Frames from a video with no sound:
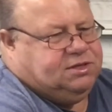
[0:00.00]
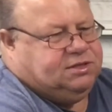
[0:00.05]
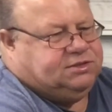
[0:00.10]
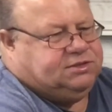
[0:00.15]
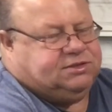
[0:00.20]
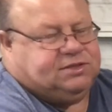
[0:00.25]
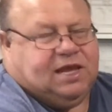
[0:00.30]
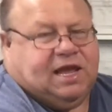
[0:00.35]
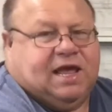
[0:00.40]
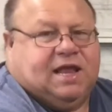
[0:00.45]

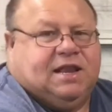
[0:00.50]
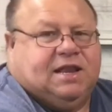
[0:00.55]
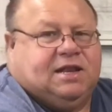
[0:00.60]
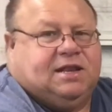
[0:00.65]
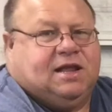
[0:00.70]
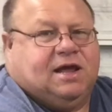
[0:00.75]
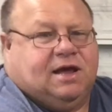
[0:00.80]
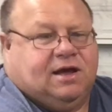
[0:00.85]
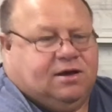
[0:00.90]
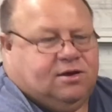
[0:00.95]
sand it
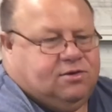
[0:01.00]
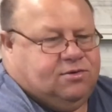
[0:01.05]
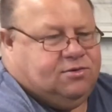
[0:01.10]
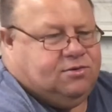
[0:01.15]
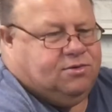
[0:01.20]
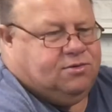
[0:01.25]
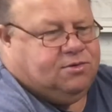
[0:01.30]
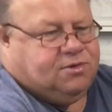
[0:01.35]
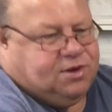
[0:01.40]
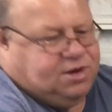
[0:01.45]

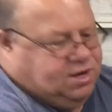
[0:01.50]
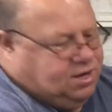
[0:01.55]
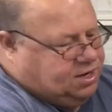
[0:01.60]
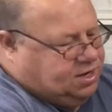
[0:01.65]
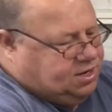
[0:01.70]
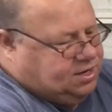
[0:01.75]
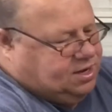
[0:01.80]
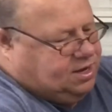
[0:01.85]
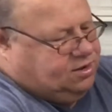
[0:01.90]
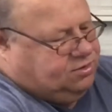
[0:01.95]
down or cut
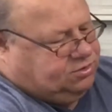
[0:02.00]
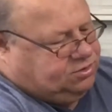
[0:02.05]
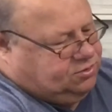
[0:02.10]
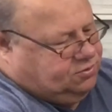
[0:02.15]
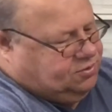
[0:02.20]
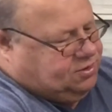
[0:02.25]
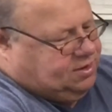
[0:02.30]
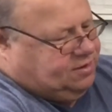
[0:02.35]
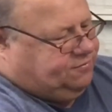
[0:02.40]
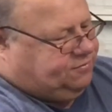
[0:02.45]
it down to
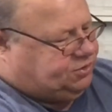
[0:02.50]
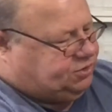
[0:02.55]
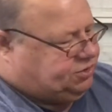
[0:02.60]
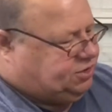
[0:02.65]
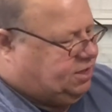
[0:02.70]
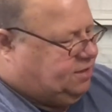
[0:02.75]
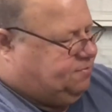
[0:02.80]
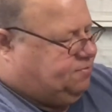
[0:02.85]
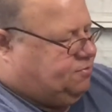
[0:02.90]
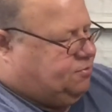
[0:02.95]
whatever
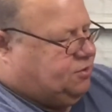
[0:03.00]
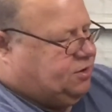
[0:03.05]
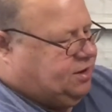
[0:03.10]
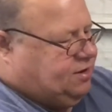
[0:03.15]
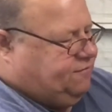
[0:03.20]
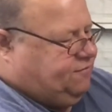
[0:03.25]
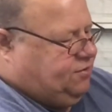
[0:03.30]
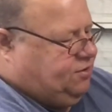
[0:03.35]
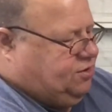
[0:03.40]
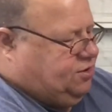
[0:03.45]
shape,
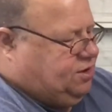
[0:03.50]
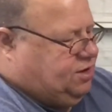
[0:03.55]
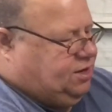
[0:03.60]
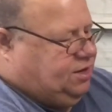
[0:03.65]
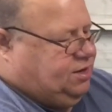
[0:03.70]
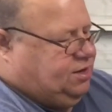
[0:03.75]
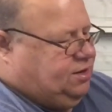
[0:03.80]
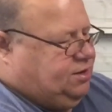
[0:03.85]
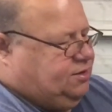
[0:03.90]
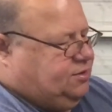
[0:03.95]
whatever you
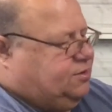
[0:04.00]
need.